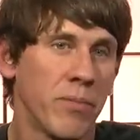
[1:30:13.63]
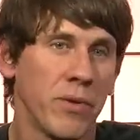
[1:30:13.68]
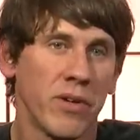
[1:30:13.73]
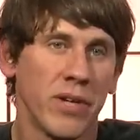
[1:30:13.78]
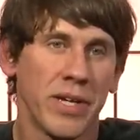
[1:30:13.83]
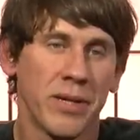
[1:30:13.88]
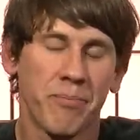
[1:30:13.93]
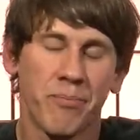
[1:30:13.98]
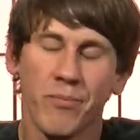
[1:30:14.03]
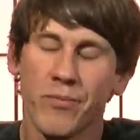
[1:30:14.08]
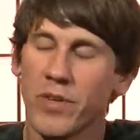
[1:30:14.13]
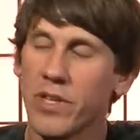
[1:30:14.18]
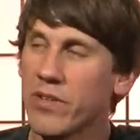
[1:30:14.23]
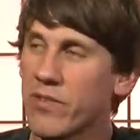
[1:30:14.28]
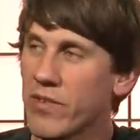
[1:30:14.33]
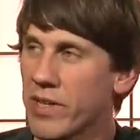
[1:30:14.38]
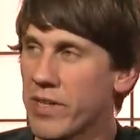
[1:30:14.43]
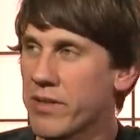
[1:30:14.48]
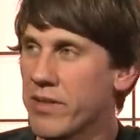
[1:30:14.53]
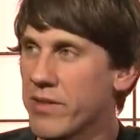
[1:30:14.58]
But like,
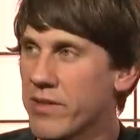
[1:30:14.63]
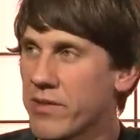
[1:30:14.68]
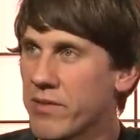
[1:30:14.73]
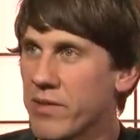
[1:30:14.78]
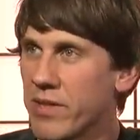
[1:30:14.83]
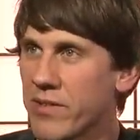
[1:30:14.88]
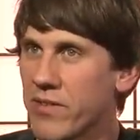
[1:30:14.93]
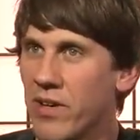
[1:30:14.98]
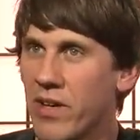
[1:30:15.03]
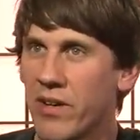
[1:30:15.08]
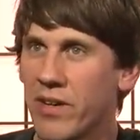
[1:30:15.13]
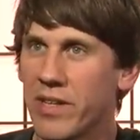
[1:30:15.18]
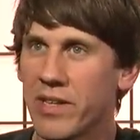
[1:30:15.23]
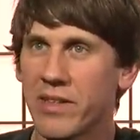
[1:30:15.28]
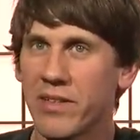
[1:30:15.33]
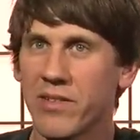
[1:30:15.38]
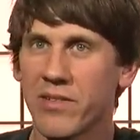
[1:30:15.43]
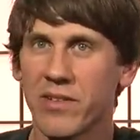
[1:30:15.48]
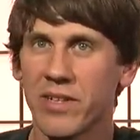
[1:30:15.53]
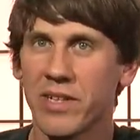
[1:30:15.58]
it's like it's it's not like
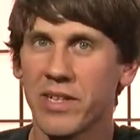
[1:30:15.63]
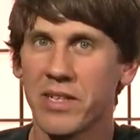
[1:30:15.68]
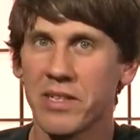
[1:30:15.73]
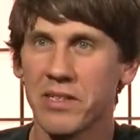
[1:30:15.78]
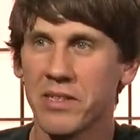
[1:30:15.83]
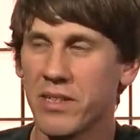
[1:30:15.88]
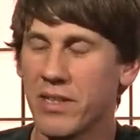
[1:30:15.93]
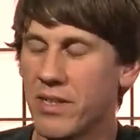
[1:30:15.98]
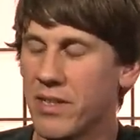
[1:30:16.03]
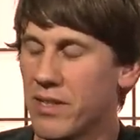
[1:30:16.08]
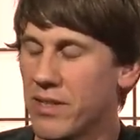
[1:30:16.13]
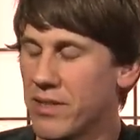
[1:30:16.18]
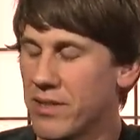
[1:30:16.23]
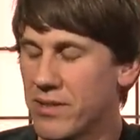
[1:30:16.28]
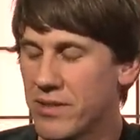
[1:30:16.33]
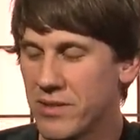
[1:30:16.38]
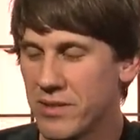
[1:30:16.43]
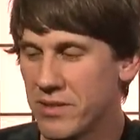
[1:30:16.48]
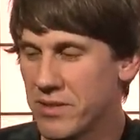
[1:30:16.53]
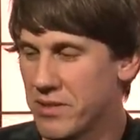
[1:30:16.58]
there's like. Uh,
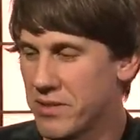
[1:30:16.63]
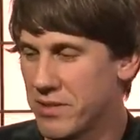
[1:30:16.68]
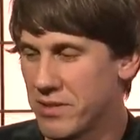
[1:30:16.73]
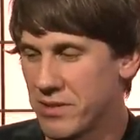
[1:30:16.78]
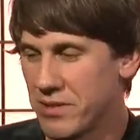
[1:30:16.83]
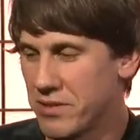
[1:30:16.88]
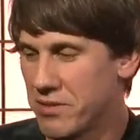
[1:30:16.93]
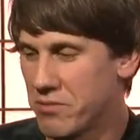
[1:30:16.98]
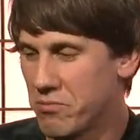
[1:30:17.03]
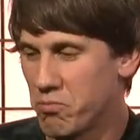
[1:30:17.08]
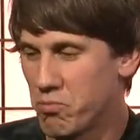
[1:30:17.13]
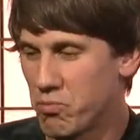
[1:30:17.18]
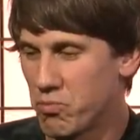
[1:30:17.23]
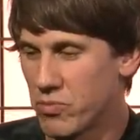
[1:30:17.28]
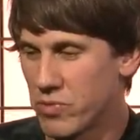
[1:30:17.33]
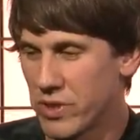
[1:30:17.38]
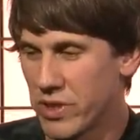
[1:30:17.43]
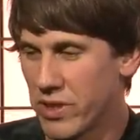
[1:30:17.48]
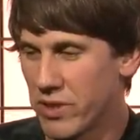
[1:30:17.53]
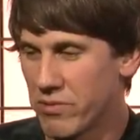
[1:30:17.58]

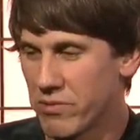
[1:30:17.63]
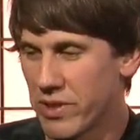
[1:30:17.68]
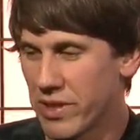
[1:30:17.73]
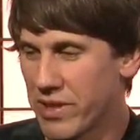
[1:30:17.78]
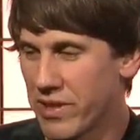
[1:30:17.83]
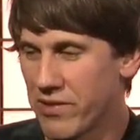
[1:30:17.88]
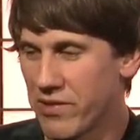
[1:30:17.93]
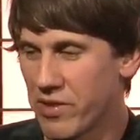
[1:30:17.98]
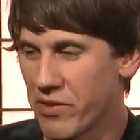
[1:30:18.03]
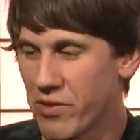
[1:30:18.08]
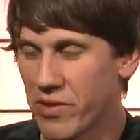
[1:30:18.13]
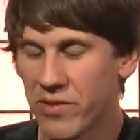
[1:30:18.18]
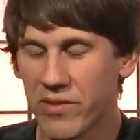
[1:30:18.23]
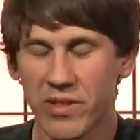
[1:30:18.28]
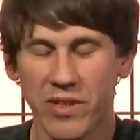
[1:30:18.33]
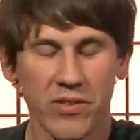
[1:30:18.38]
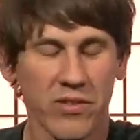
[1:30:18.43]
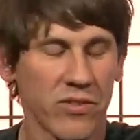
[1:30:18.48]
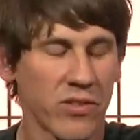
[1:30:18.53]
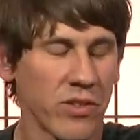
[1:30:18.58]
you know, like these secret
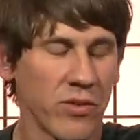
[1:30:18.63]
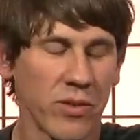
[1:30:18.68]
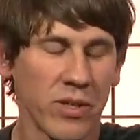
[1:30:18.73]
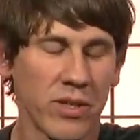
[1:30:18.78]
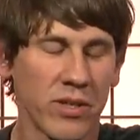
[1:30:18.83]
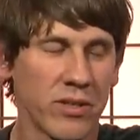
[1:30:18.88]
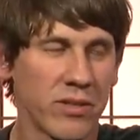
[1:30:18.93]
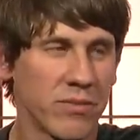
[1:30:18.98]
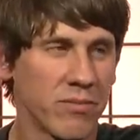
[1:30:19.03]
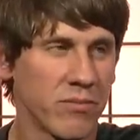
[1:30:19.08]
discussions going on.